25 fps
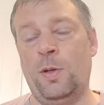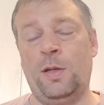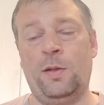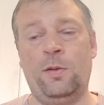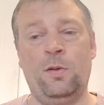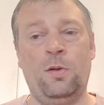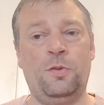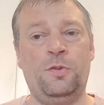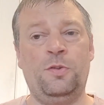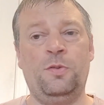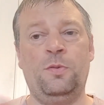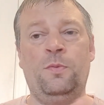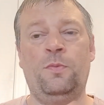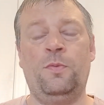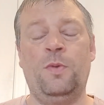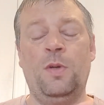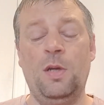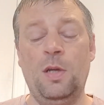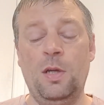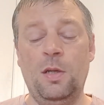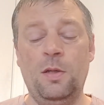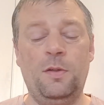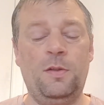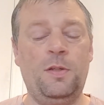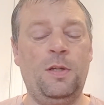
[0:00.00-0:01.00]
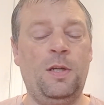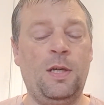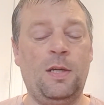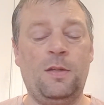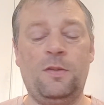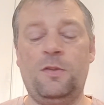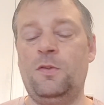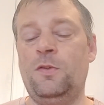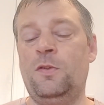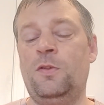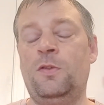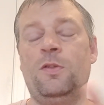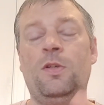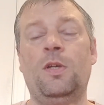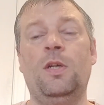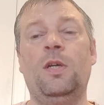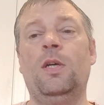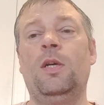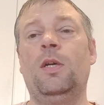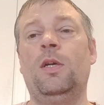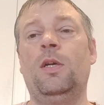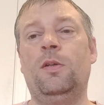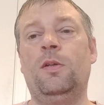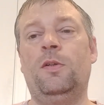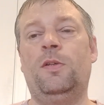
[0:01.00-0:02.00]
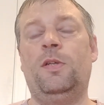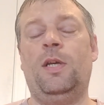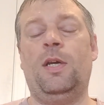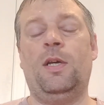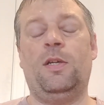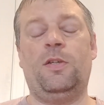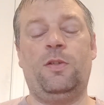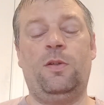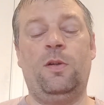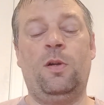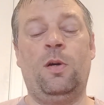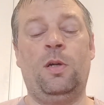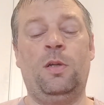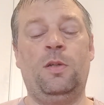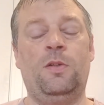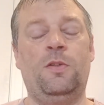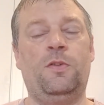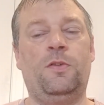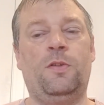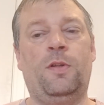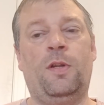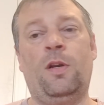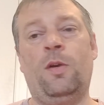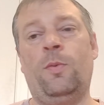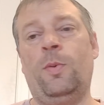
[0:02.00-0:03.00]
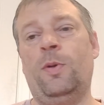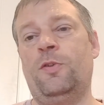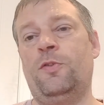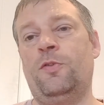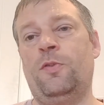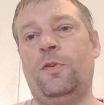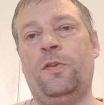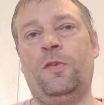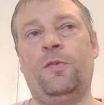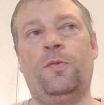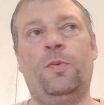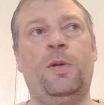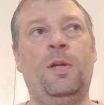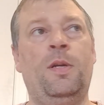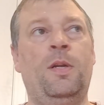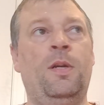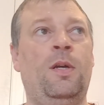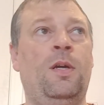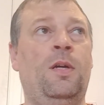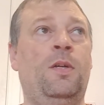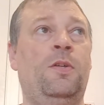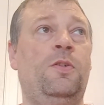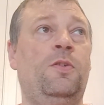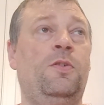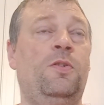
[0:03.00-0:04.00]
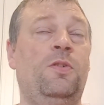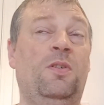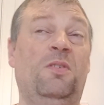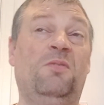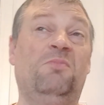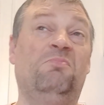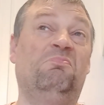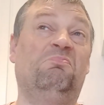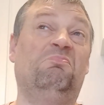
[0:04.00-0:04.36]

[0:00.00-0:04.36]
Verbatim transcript: I had lots of DSs DS Lites, then I went to a 3DS,